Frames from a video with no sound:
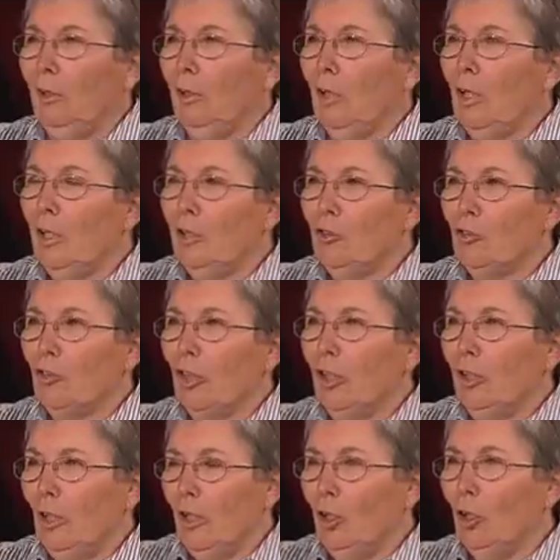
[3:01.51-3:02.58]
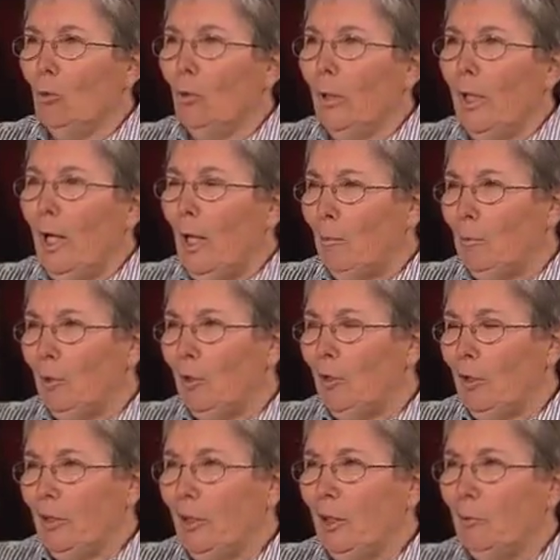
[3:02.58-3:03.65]
in hindsight I know what happened. At the
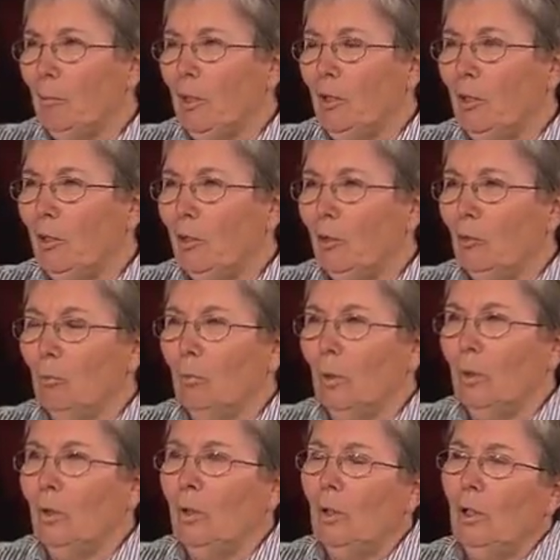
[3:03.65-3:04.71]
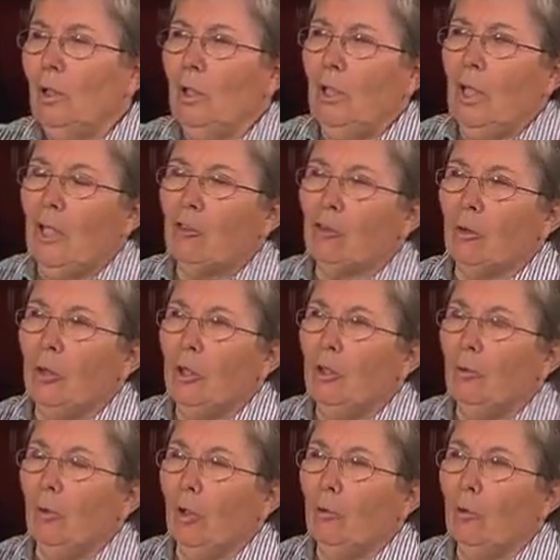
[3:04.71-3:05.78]
time I didn't, but he got so he didn't
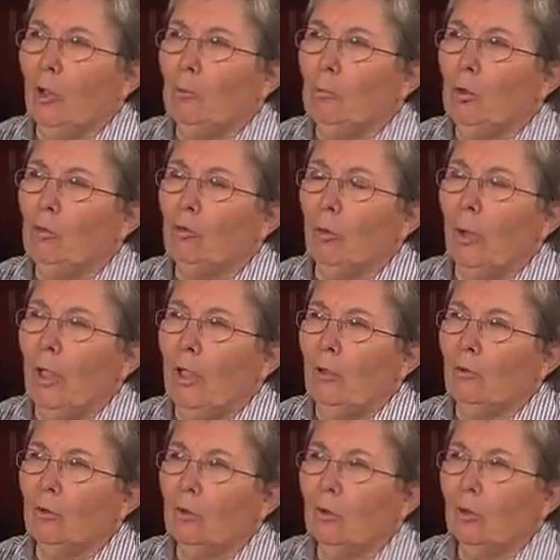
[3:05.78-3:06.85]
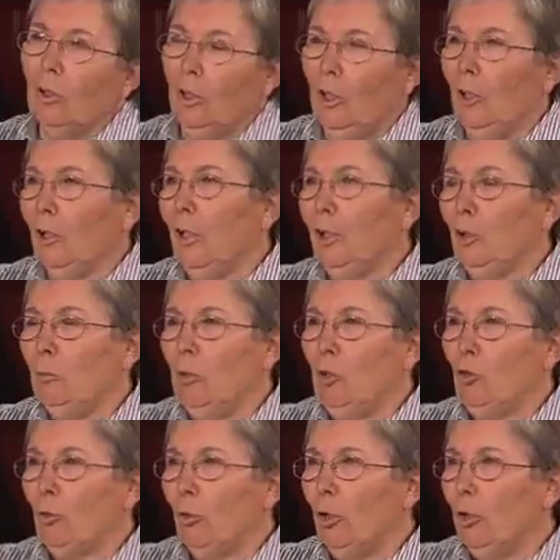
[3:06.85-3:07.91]
really want to move around. He didn't like to be
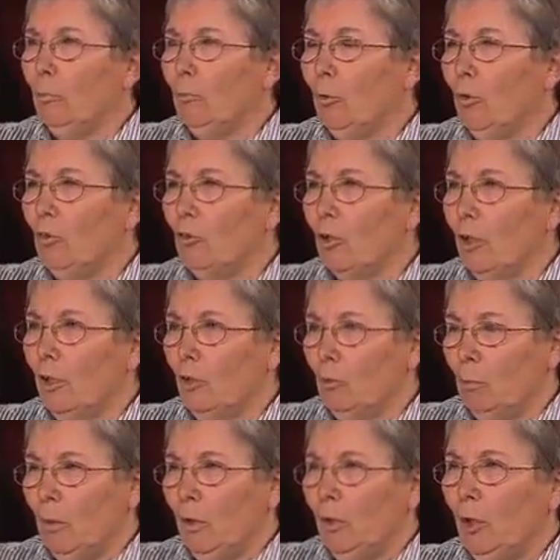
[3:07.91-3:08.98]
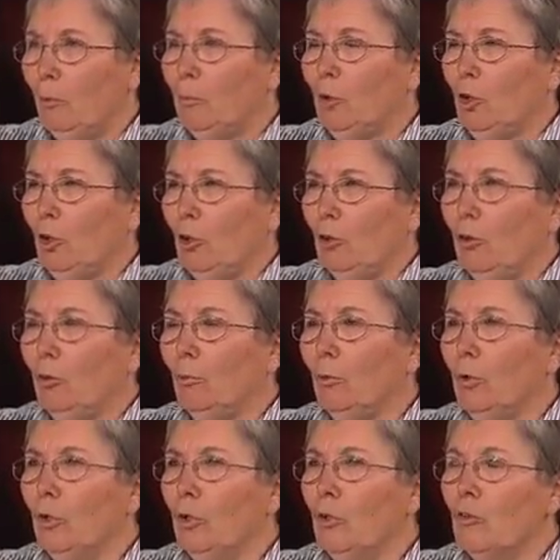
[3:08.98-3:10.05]
trimmed with his legs picked up, particularly the
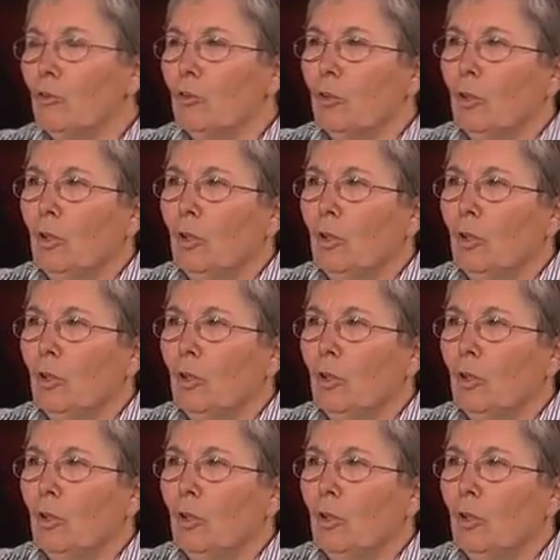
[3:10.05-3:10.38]
rears.